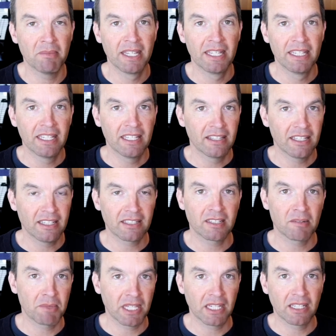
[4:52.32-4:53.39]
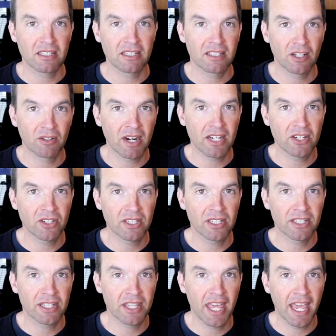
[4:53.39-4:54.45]
These are some of the considerations
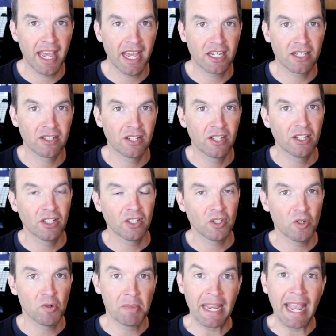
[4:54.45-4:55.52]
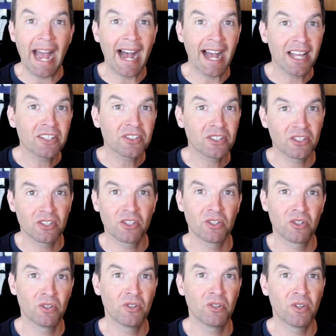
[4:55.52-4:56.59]
that you'll be asked
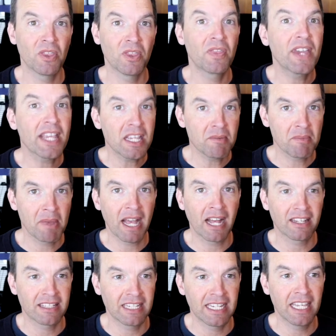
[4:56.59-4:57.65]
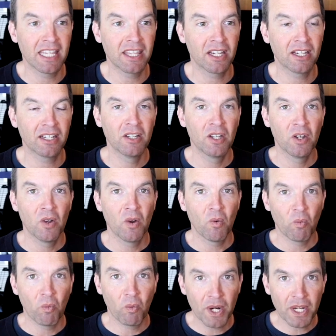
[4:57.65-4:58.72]
to think about together
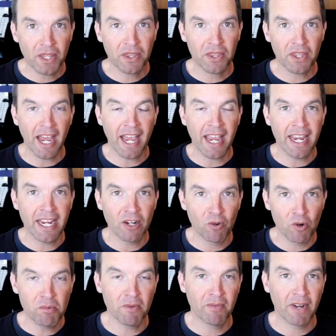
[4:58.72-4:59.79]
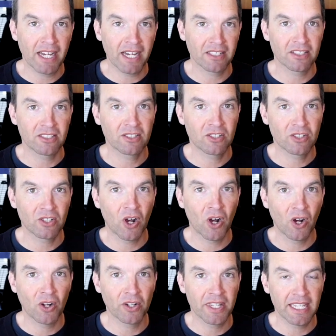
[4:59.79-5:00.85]
with a group of artists on
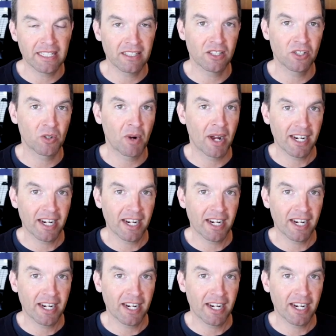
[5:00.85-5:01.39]
the Digital Artist